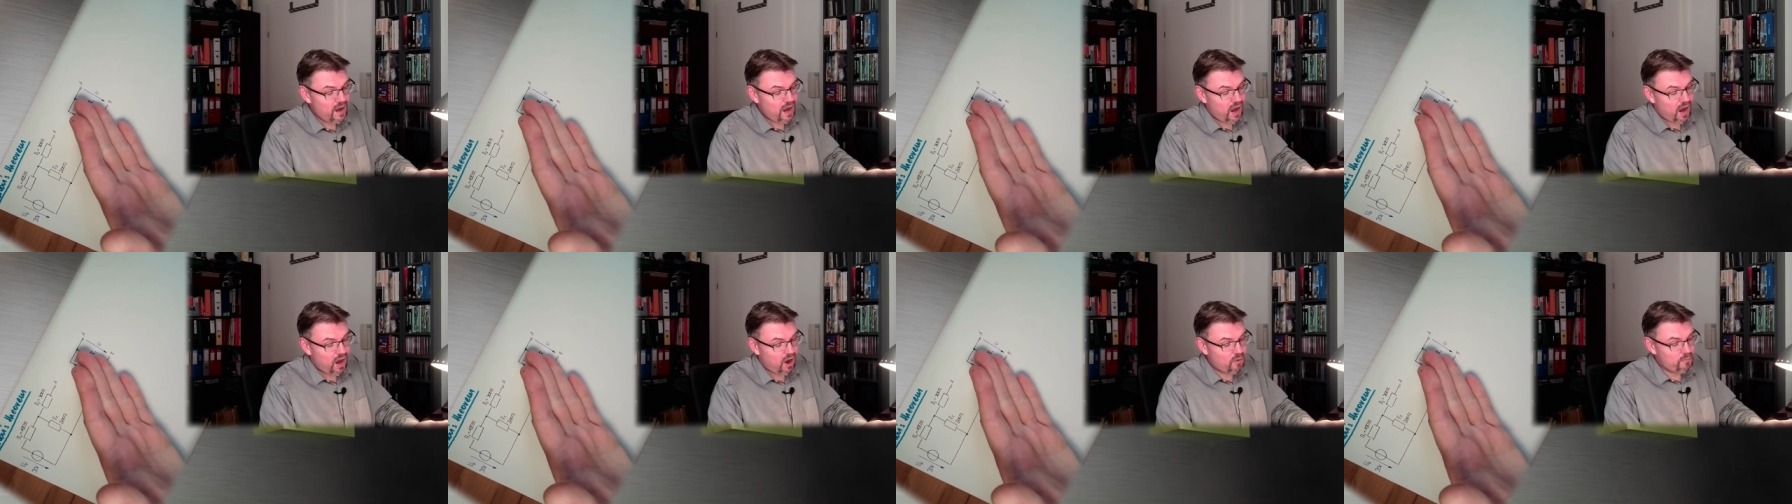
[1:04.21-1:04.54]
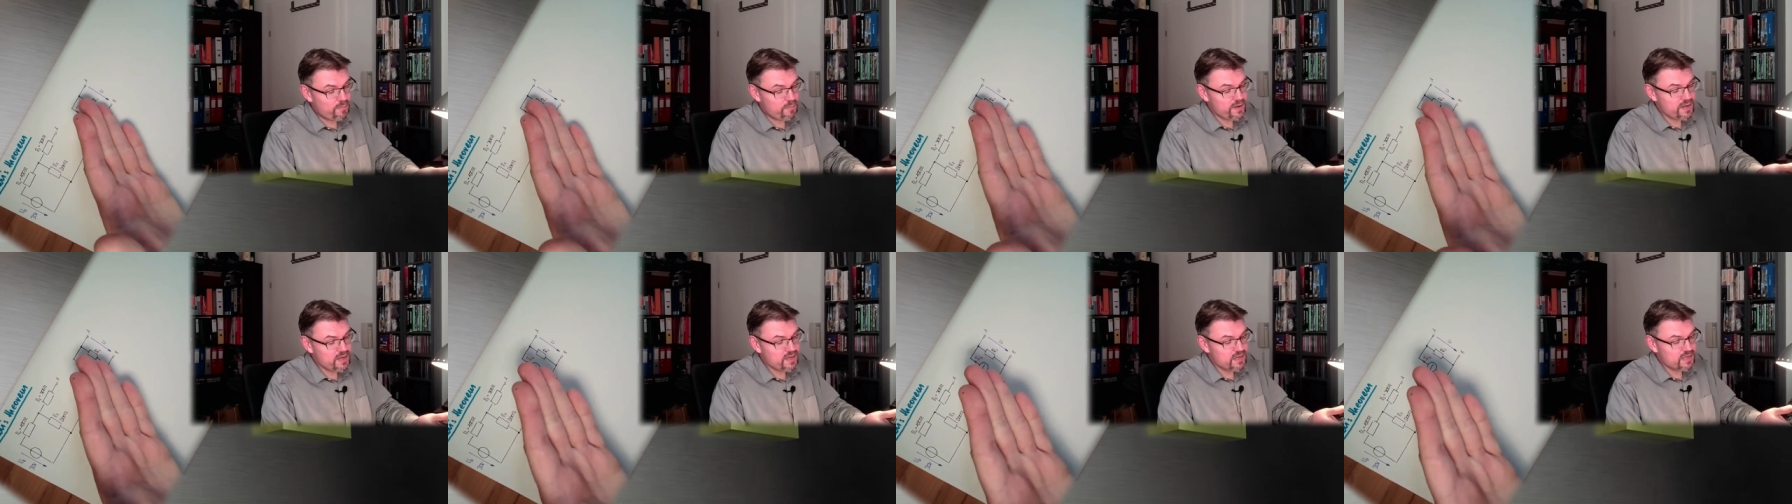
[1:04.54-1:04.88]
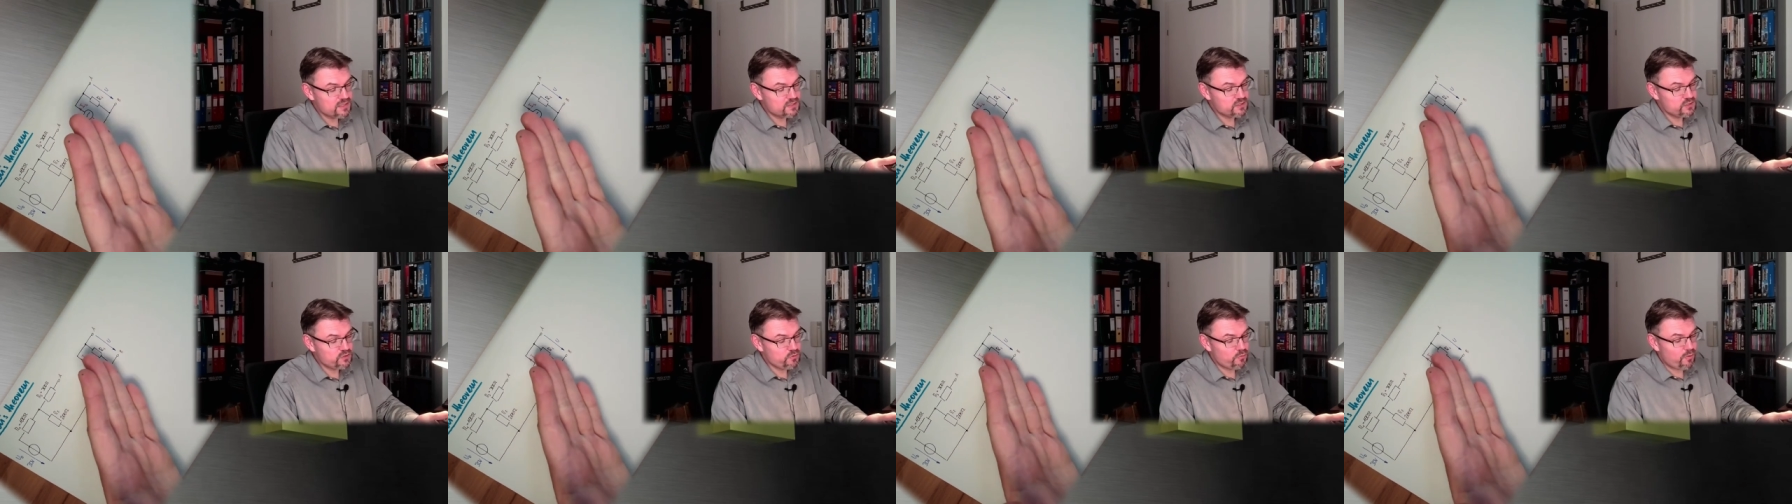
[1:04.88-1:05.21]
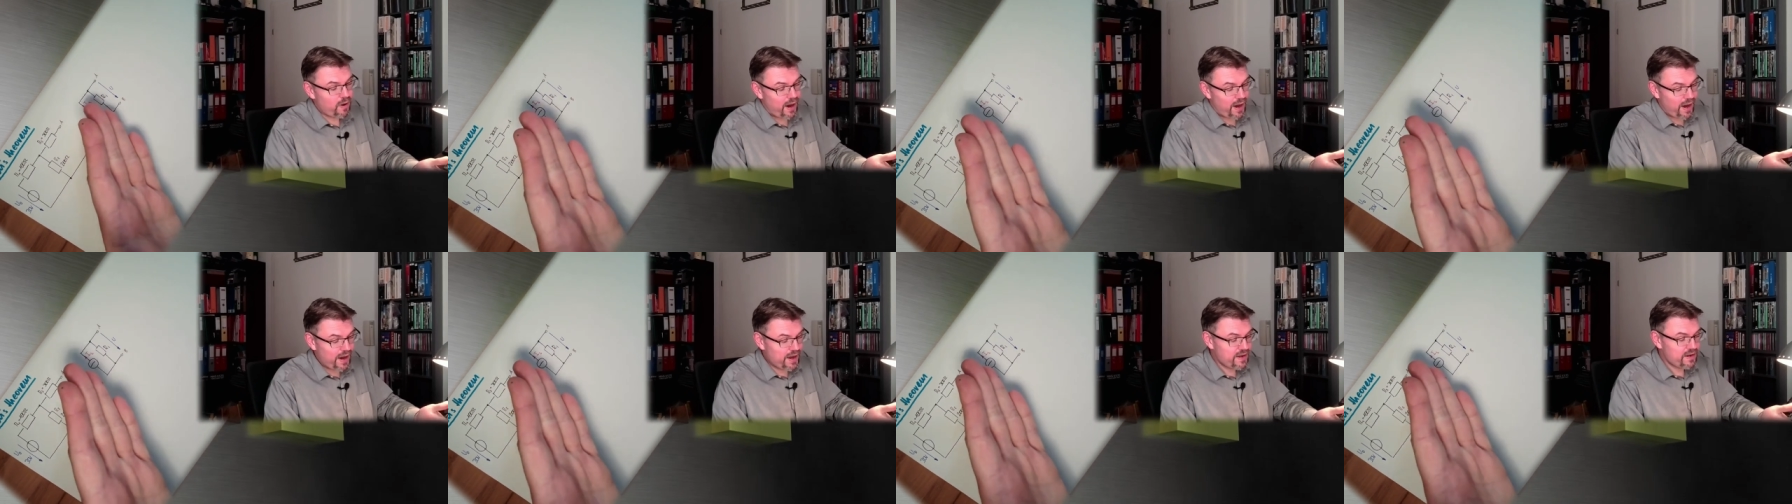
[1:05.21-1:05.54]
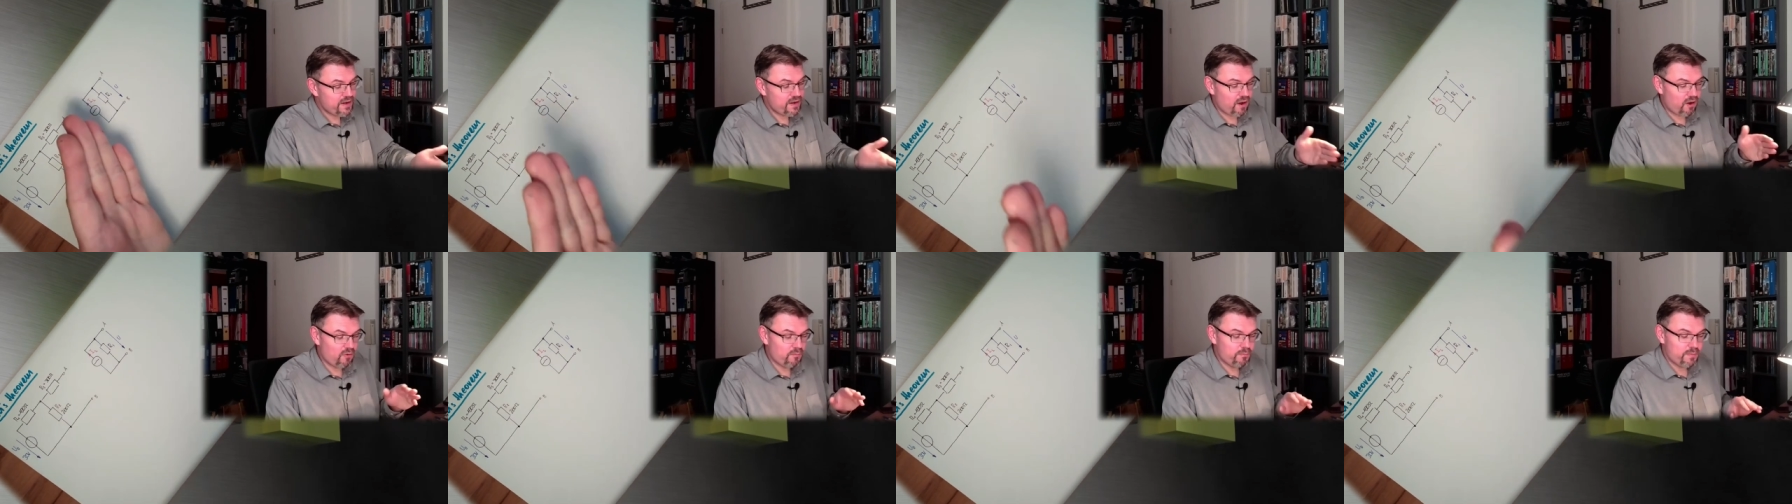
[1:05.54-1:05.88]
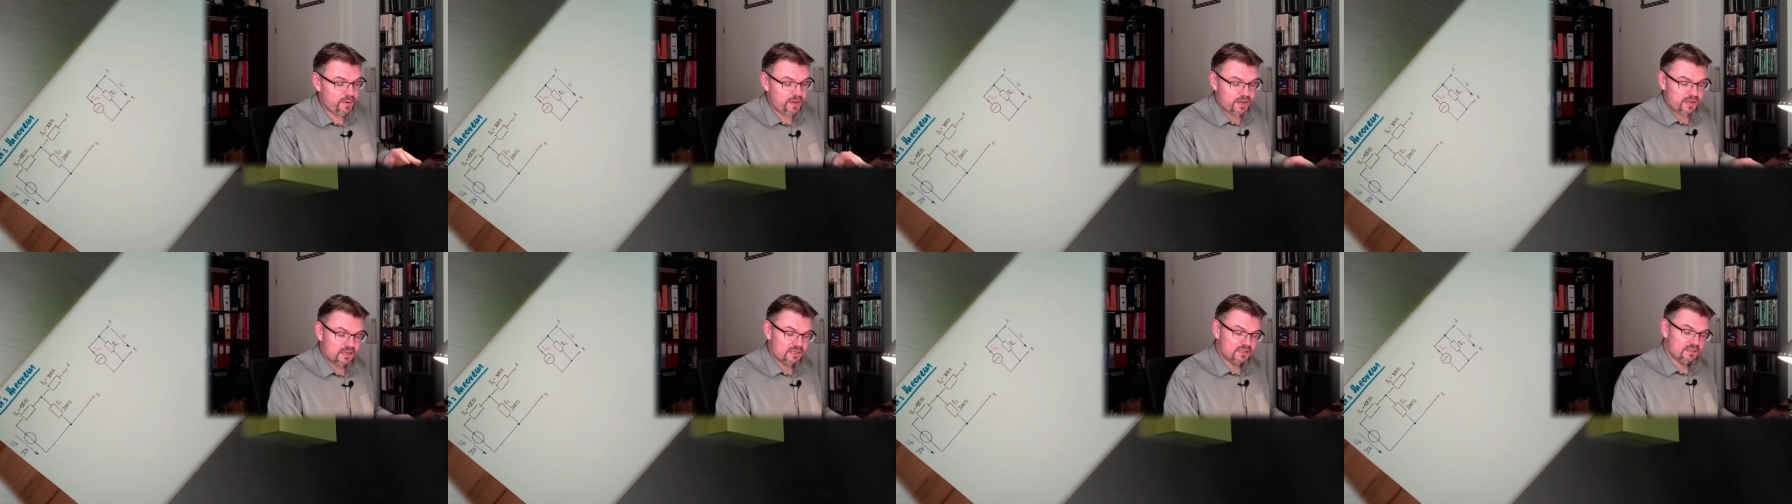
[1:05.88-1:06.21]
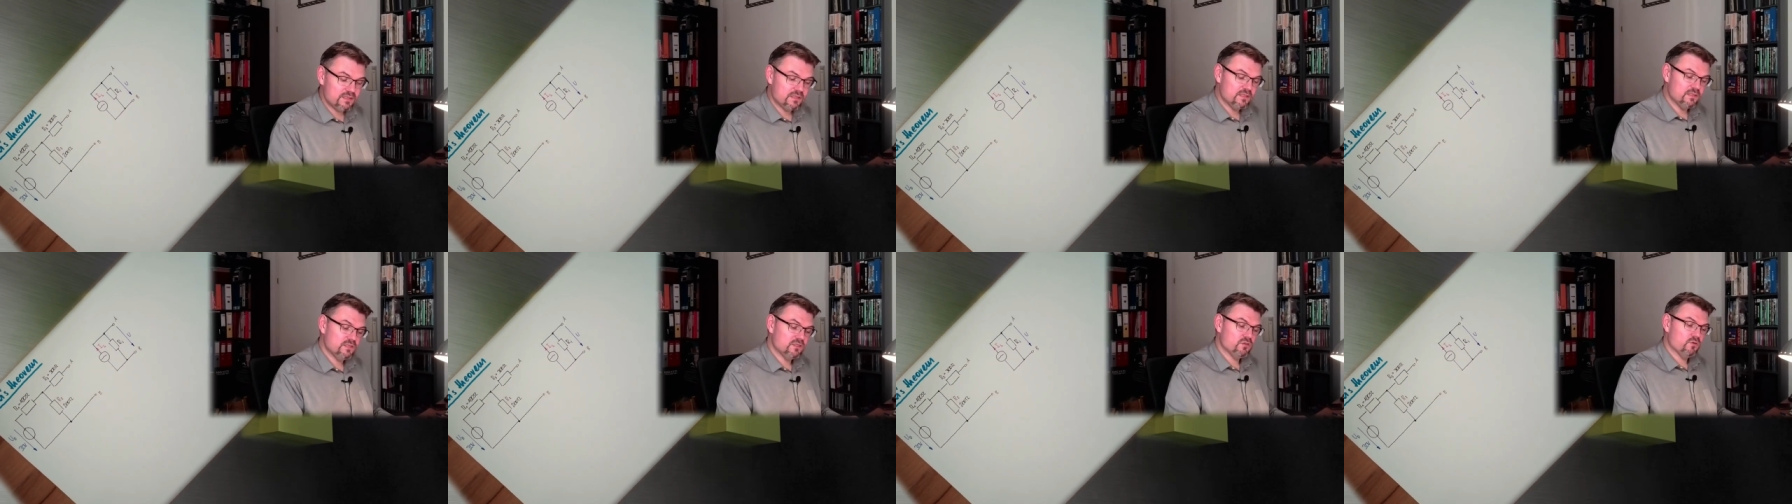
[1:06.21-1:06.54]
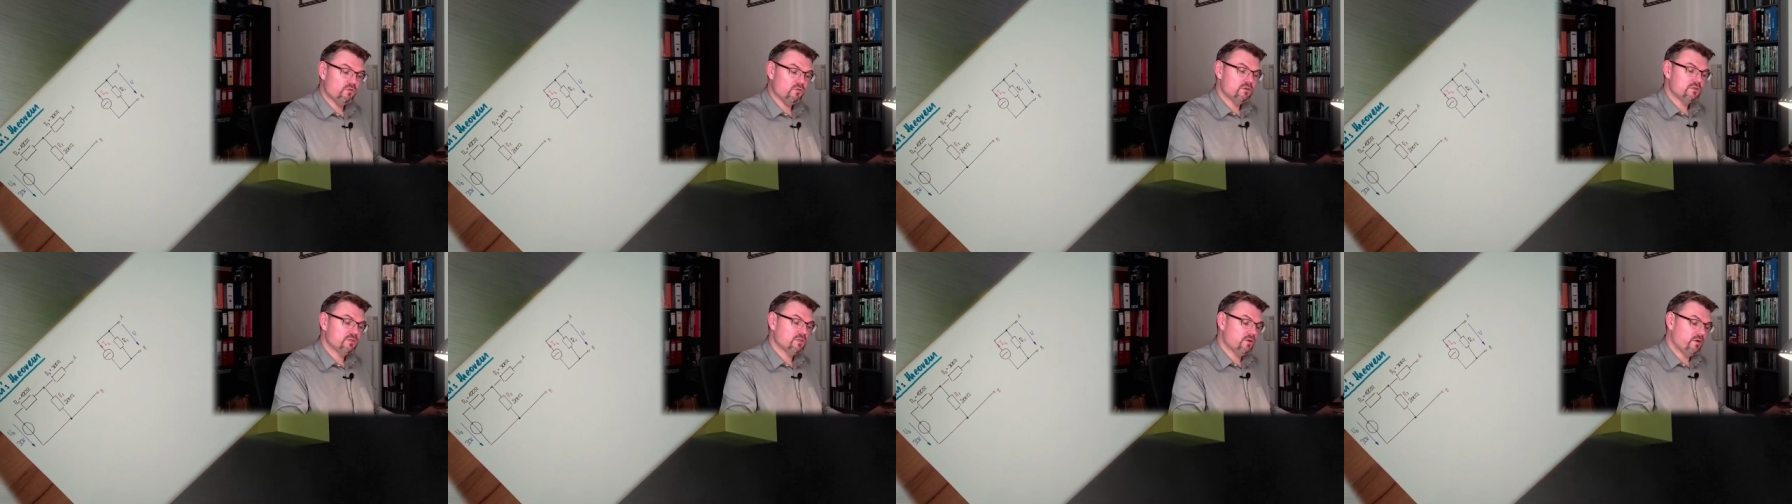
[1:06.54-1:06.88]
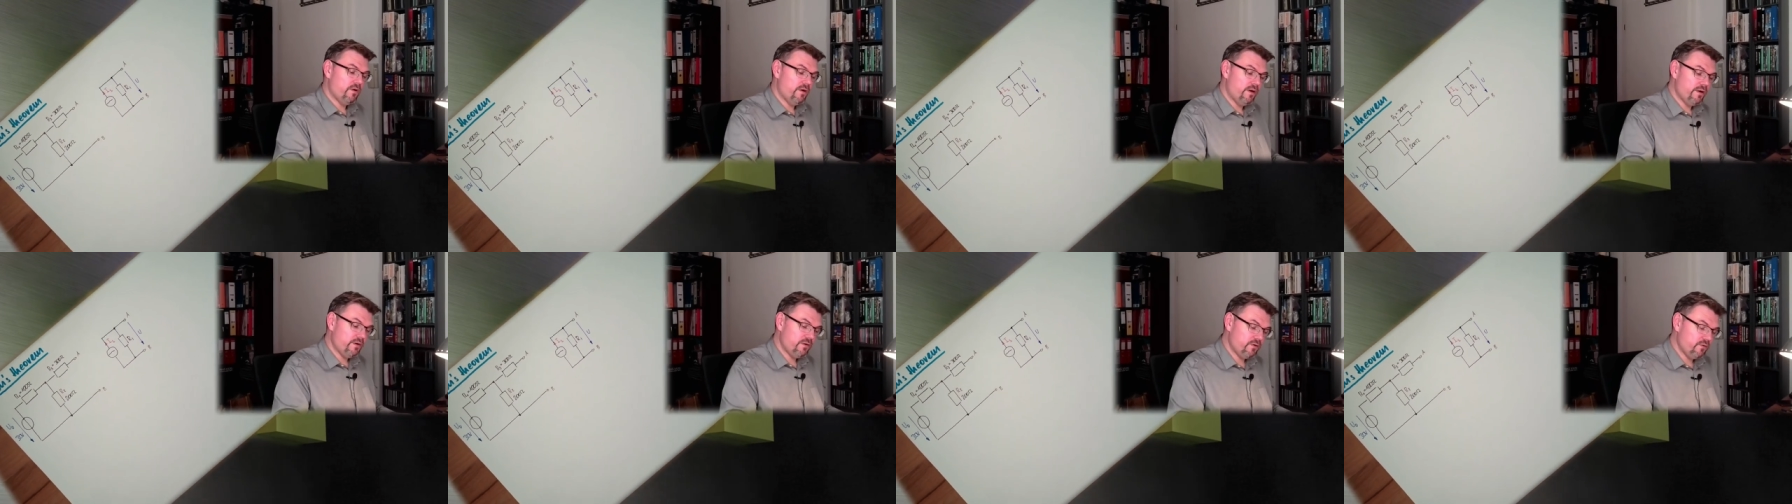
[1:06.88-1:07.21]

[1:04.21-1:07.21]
how big is UI and how big is the source current,